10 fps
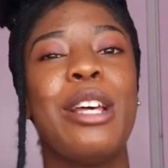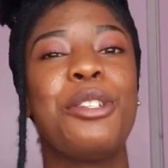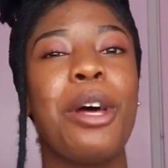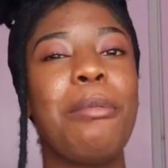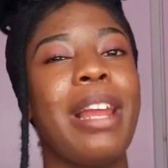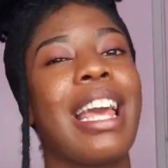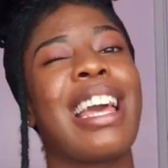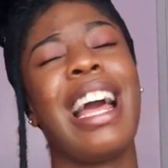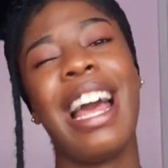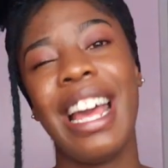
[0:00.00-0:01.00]
So I'm
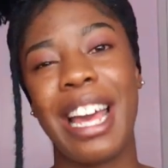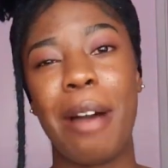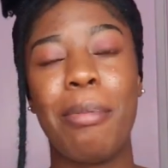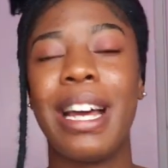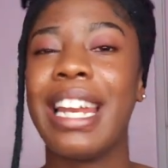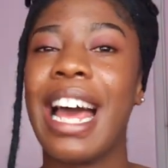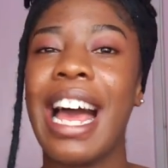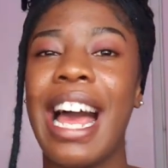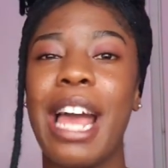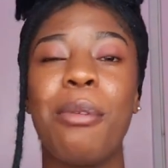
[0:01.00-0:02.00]
like, ay,
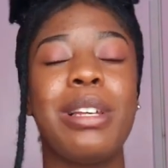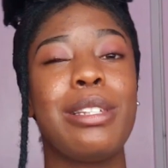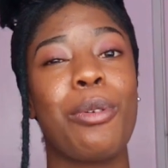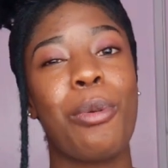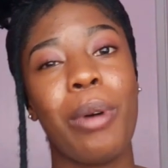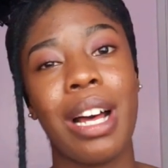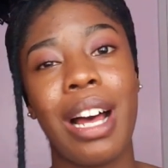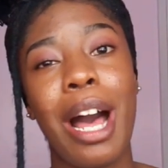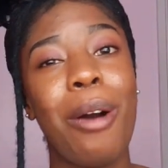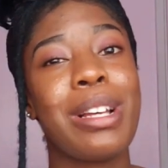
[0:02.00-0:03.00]
apana, haiwezi
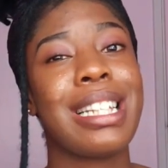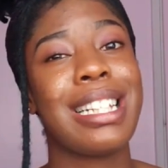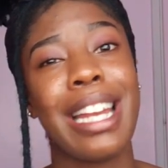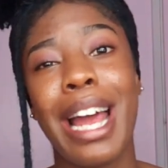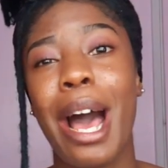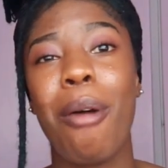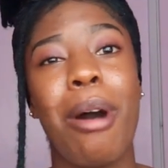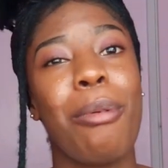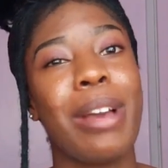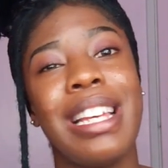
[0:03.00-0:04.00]
kuwa, awas chana
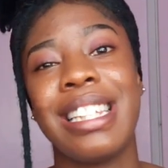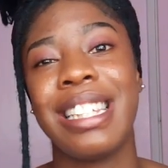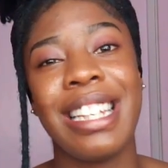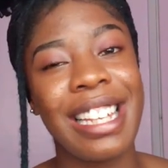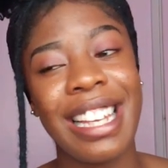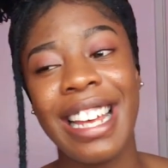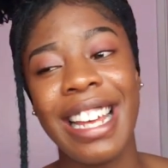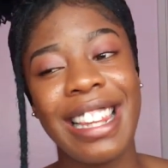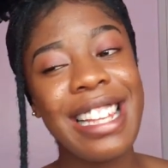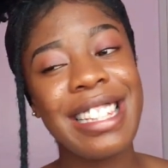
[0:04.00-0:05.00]
hawawezi.
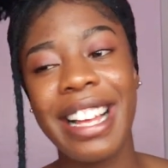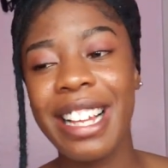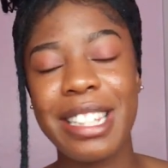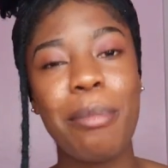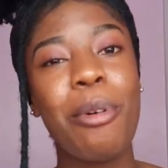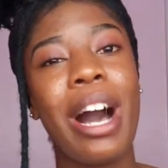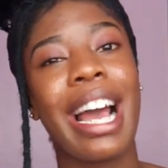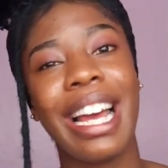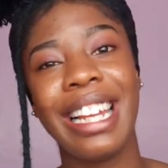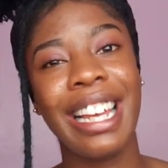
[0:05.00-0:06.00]
This girl was abu
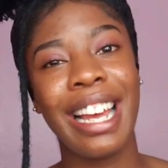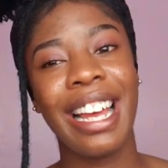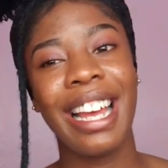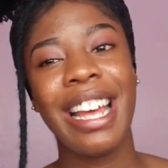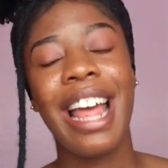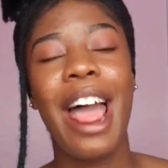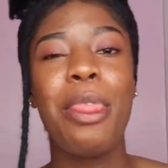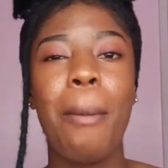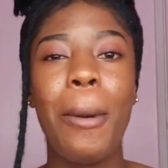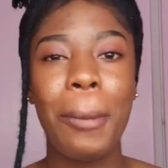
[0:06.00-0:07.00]
angalie.
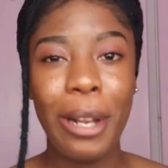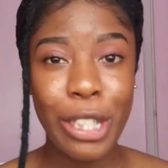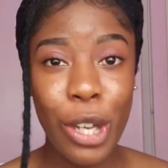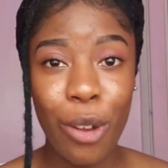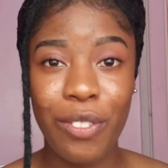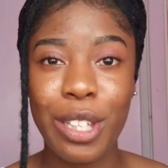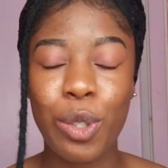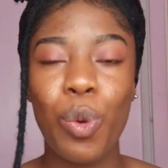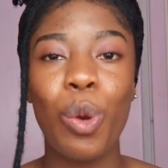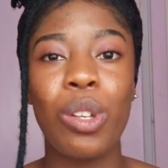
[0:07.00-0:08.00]
And the population of the
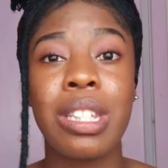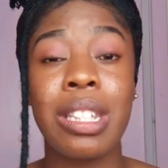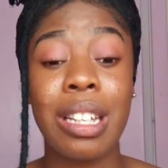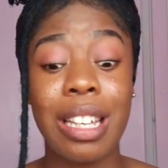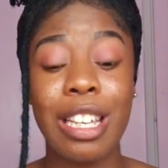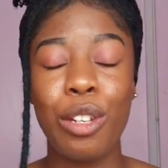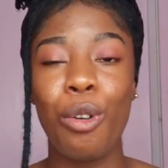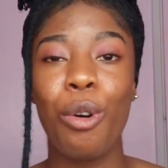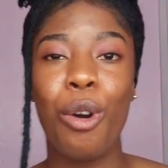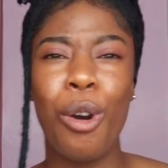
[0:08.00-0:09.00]
school was
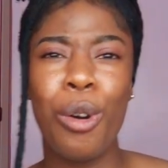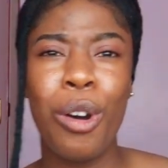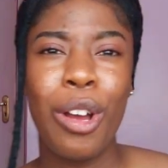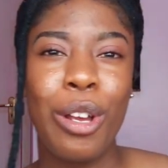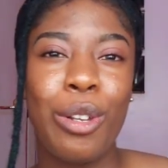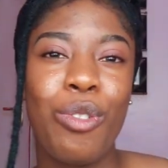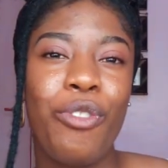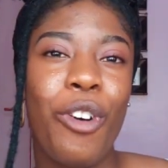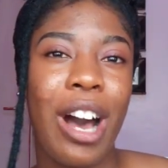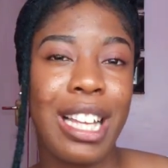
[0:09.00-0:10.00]
kidogo
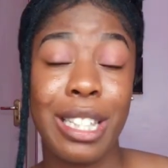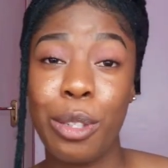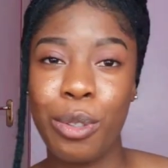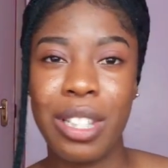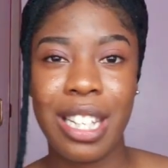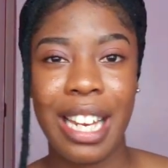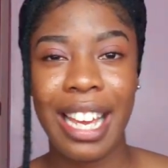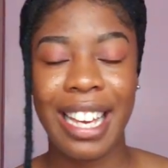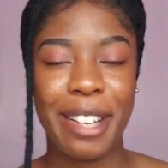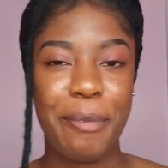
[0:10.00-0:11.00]
for us to strike.